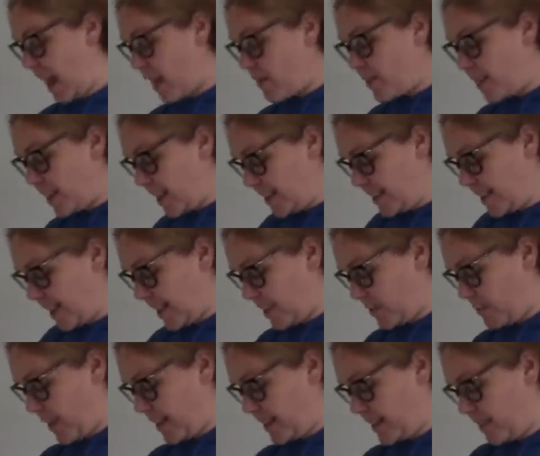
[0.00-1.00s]
Everything's
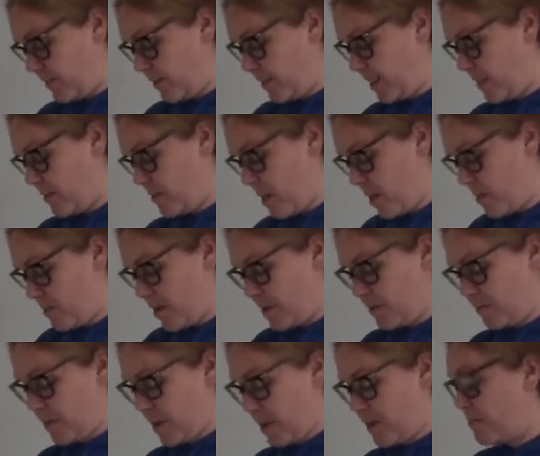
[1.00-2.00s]
expensive at the
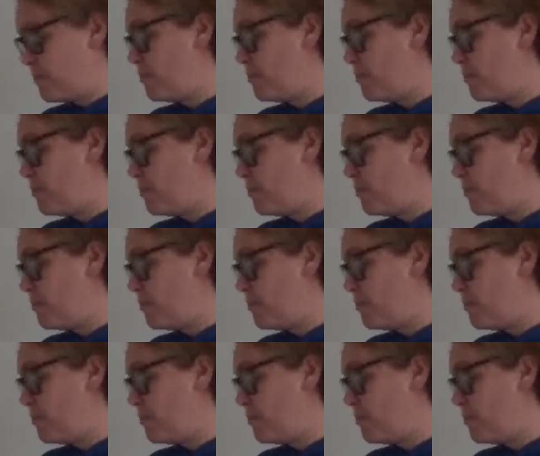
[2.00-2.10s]
moment, but